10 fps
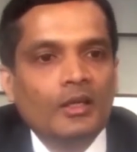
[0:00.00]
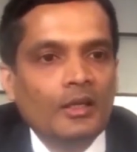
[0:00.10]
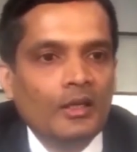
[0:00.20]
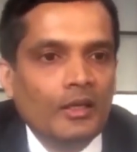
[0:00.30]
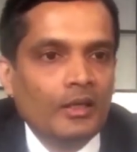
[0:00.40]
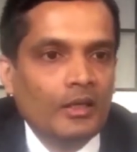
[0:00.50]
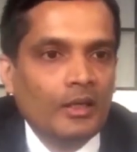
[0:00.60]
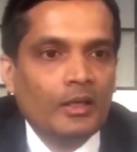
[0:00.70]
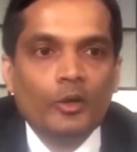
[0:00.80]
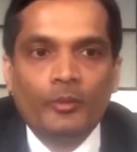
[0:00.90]
Now here
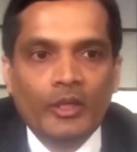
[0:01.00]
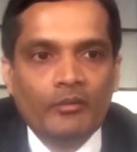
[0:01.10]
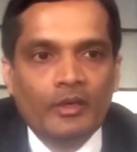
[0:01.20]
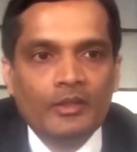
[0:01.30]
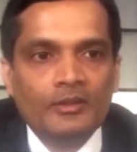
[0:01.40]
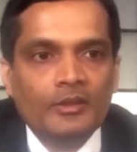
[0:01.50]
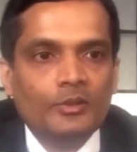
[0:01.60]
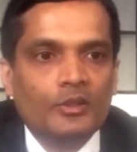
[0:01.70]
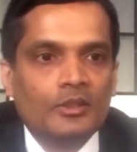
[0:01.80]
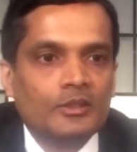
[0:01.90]
it depends on
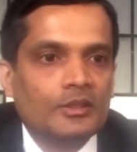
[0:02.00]
whether